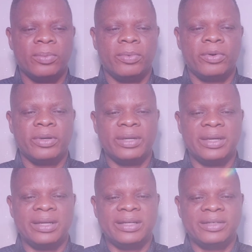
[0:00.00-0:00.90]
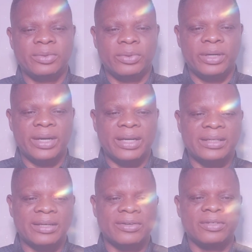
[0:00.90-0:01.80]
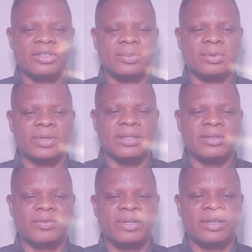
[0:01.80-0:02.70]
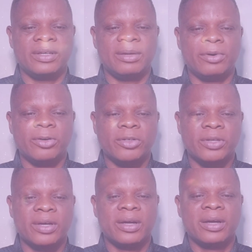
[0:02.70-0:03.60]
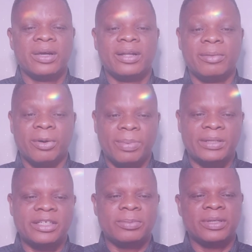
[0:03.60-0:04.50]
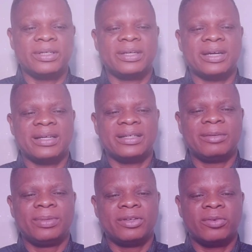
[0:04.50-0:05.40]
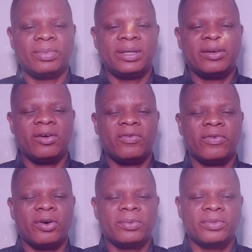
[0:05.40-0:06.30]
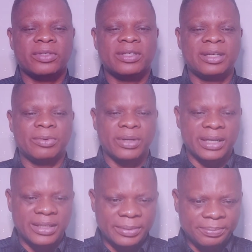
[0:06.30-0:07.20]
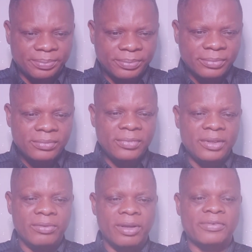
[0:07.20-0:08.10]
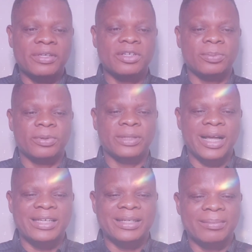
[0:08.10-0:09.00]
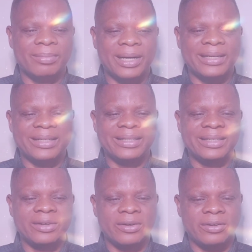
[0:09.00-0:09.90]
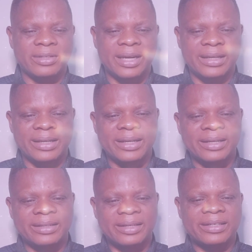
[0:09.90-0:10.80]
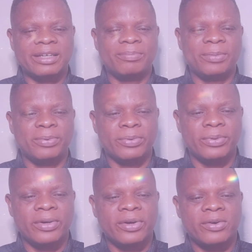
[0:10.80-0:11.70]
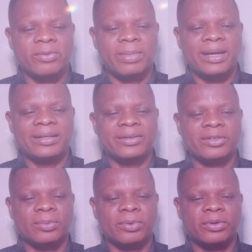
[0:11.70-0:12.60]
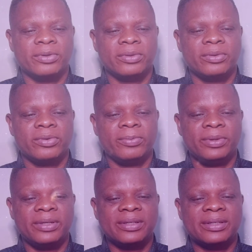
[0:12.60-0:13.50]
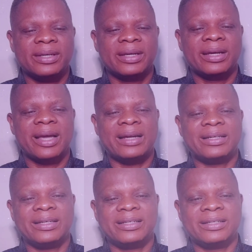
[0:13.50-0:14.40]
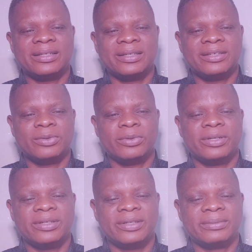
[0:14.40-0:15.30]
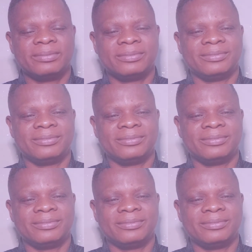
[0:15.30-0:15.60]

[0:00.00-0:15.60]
Omoyele Sowore, has accused the supporters of the Labour Party's presidential candidate Peter Obi of obstructing democracy. You have seen supporters brandishing guns and threatening people who might not support Obi's candidacy, Sowore said.